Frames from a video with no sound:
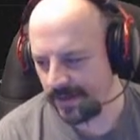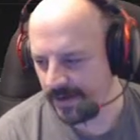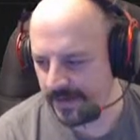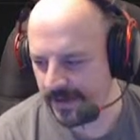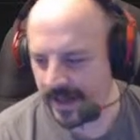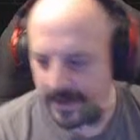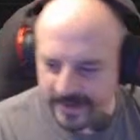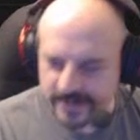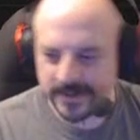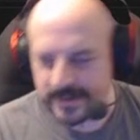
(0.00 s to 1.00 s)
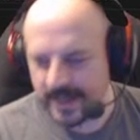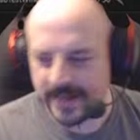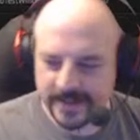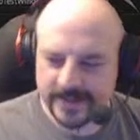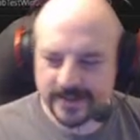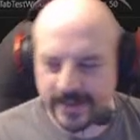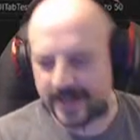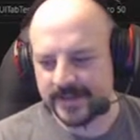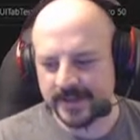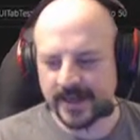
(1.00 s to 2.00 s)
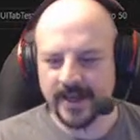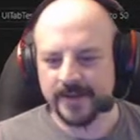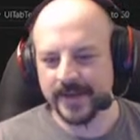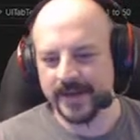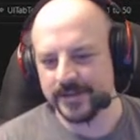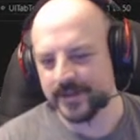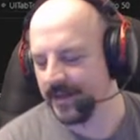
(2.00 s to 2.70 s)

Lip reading: You know what I mean? The animation is a dancing animation.